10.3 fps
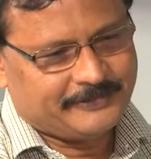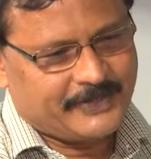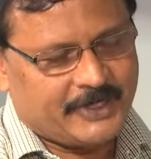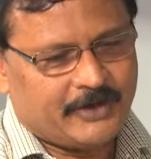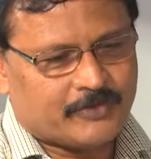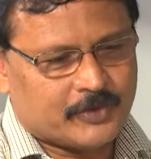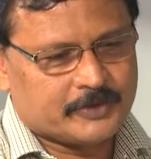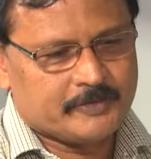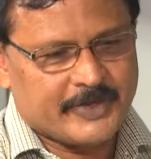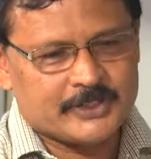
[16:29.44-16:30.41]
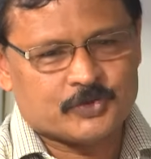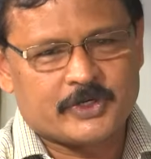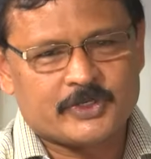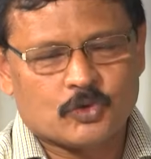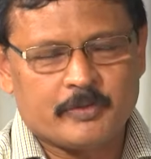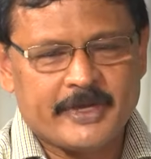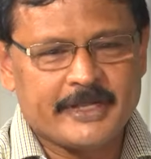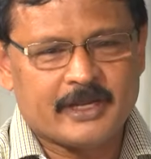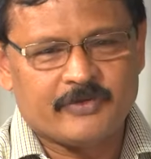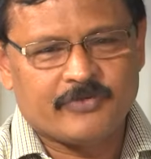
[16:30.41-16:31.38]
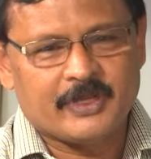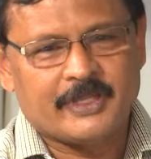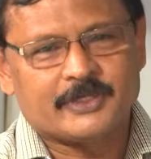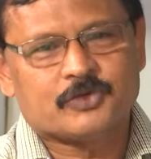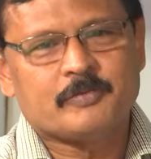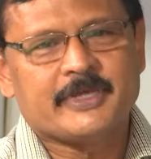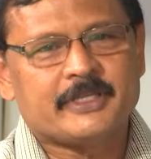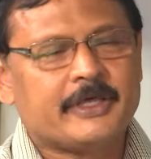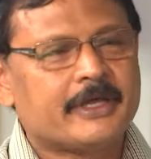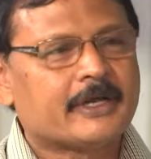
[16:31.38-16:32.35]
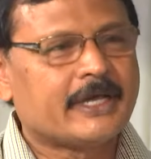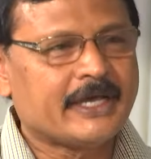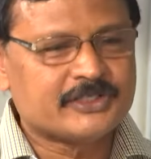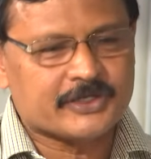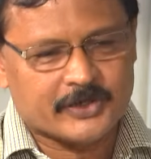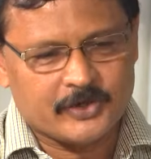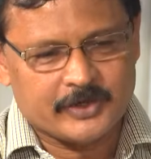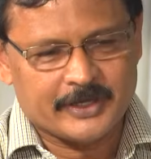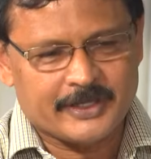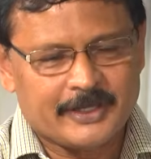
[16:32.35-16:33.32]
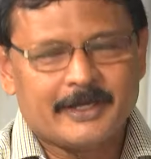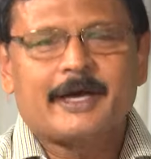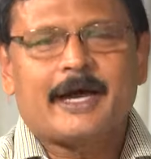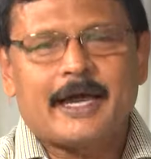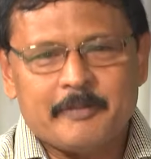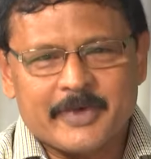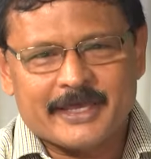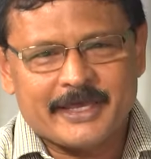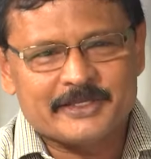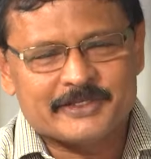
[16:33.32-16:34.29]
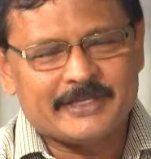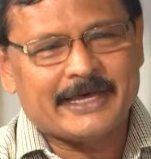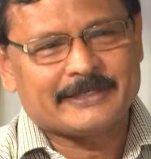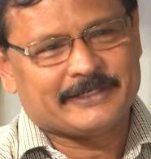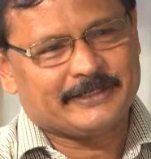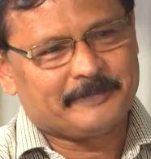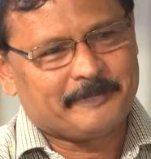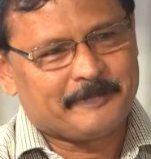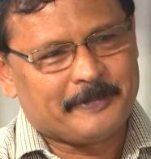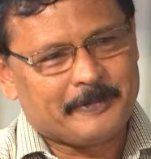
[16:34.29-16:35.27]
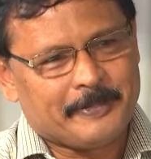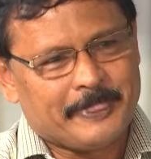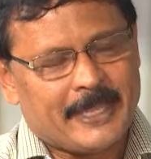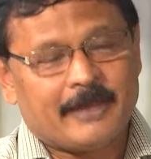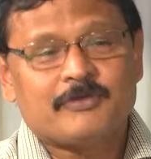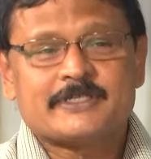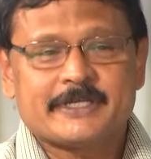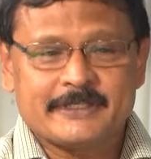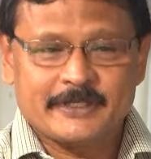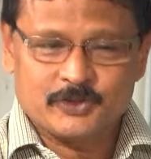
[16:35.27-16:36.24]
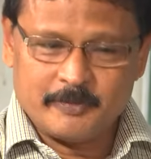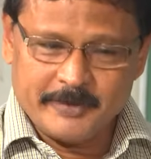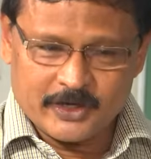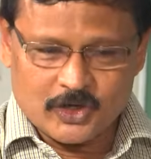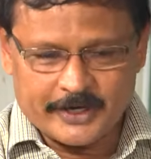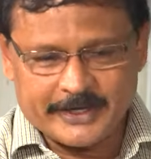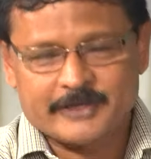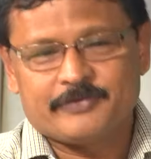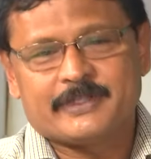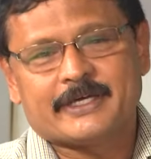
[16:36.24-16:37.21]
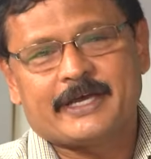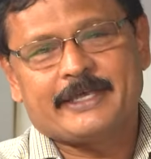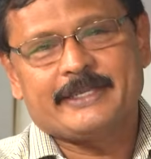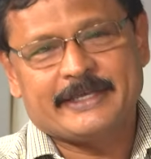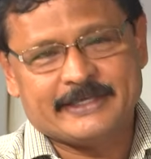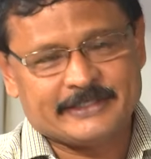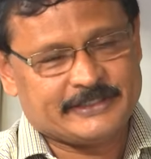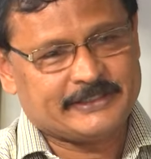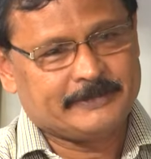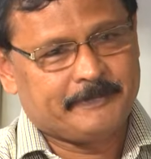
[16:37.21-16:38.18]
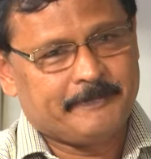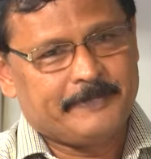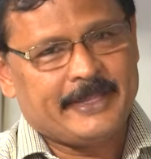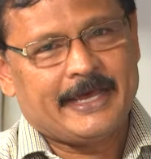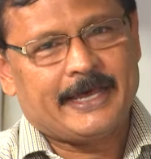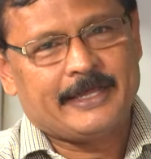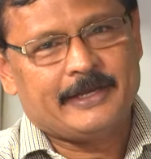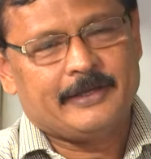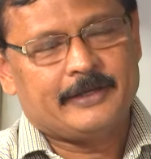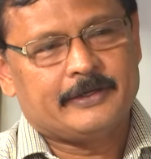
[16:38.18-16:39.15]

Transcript: and of course, many students obediently feel they should meet their guides regularly. I am against that. I would say there should be a contact with the guide, yes, and